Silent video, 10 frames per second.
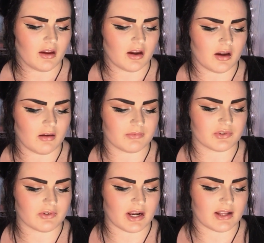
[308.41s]
um,
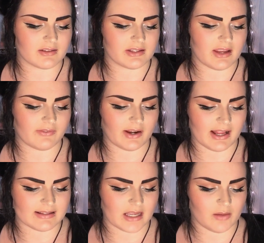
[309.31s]
Strand Saver
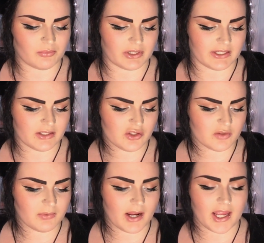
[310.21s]
Anti-Breakage
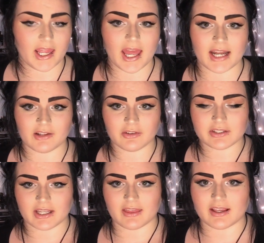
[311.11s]
Spray, and it looks
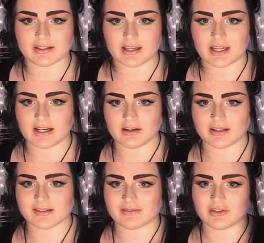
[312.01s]
like this, and
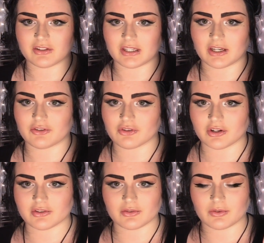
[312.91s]
it's just like a
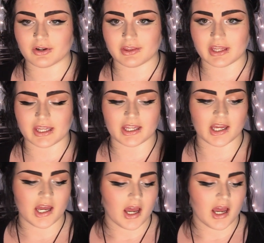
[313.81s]
drugstore thing.